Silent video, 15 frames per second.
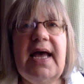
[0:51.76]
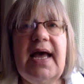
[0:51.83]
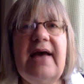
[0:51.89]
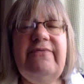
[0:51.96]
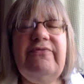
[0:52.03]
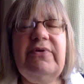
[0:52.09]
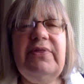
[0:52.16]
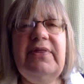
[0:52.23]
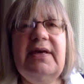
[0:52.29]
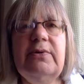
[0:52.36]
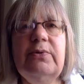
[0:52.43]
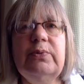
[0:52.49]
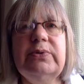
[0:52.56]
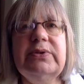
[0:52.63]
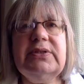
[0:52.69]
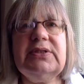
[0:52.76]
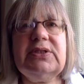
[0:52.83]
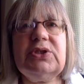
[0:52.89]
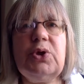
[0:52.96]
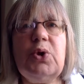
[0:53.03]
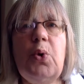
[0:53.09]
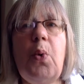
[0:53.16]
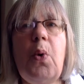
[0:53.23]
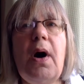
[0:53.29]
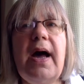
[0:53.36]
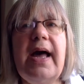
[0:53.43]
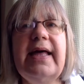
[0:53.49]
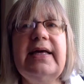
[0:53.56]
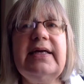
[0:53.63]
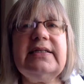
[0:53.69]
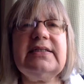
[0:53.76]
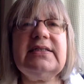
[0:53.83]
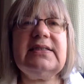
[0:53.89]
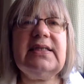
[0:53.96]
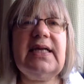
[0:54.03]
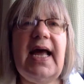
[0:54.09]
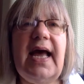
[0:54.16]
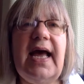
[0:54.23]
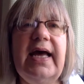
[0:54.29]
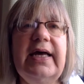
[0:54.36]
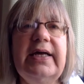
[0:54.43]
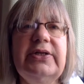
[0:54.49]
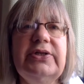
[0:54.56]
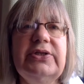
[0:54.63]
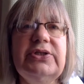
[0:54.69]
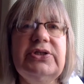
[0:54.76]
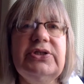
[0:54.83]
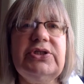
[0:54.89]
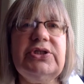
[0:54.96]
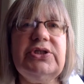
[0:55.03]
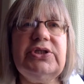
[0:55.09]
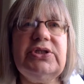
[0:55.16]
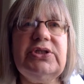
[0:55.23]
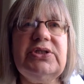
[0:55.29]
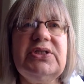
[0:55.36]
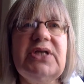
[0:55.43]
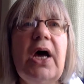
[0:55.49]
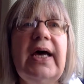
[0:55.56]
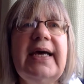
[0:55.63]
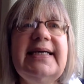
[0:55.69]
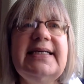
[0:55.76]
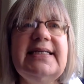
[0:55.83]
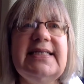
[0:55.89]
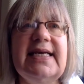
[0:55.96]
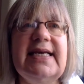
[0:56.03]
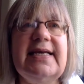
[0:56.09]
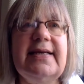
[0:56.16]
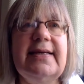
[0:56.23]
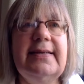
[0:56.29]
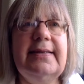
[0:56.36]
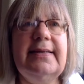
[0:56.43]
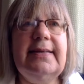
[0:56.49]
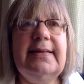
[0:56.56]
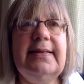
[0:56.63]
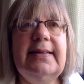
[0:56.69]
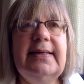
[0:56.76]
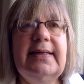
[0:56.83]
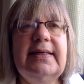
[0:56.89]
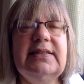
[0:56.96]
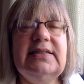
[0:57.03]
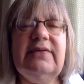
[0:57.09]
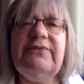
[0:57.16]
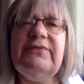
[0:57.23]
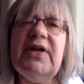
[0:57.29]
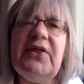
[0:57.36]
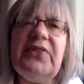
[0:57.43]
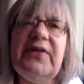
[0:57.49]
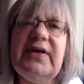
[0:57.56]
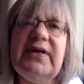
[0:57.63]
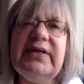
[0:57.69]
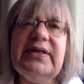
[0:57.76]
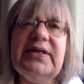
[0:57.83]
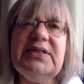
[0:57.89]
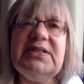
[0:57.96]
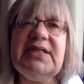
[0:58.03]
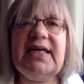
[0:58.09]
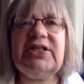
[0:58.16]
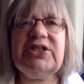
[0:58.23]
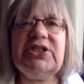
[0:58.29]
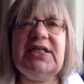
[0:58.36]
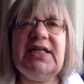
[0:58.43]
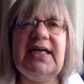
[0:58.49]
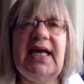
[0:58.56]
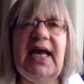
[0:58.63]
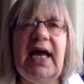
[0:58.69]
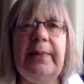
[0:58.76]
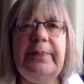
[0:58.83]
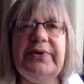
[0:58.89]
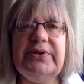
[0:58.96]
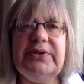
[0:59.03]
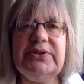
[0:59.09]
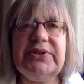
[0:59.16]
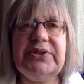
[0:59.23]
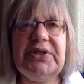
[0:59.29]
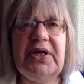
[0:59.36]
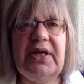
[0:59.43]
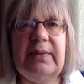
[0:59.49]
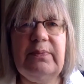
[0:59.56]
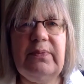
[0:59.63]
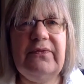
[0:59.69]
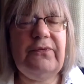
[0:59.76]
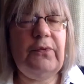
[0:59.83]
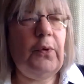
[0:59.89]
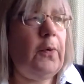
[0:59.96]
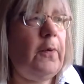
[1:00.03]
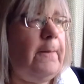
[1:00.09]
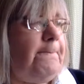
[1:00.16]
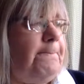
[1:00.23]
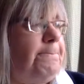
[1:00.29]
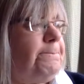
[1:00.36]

Everything was quiet and tidy, as if nothing had actually happened the night before.